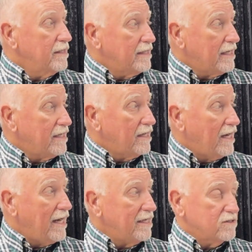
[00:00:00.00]
The E to
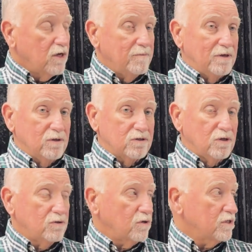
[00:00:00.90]
I is all but
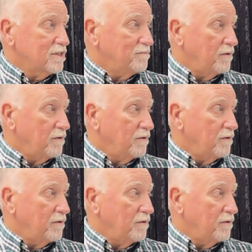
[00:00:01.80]
nosotros.